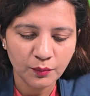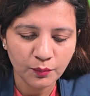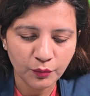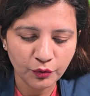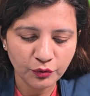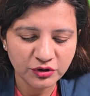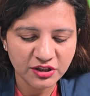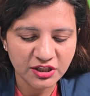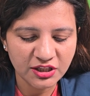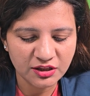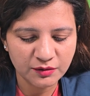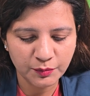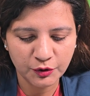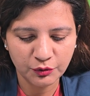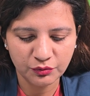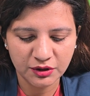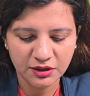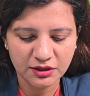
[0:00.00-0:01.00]
Both these
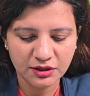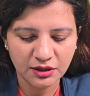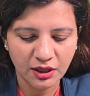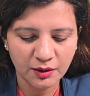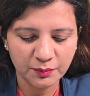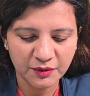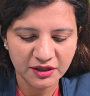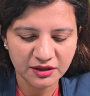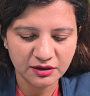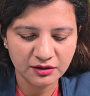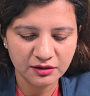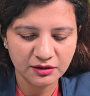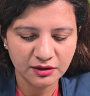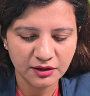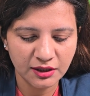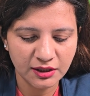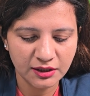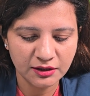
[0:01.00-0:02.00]
purines are
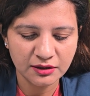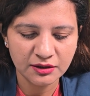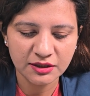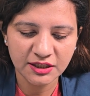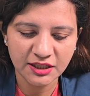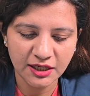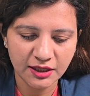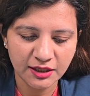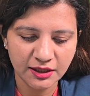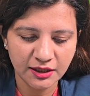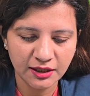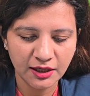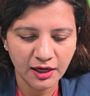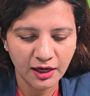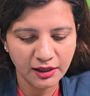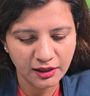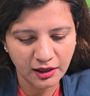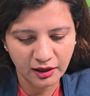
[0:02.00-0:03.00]
present in
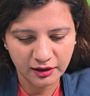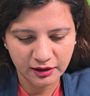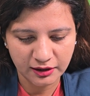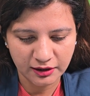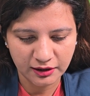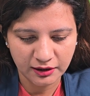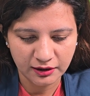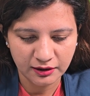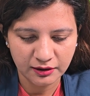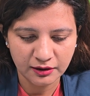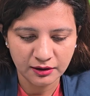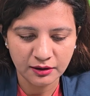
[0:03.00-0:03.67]
DNA and RNA.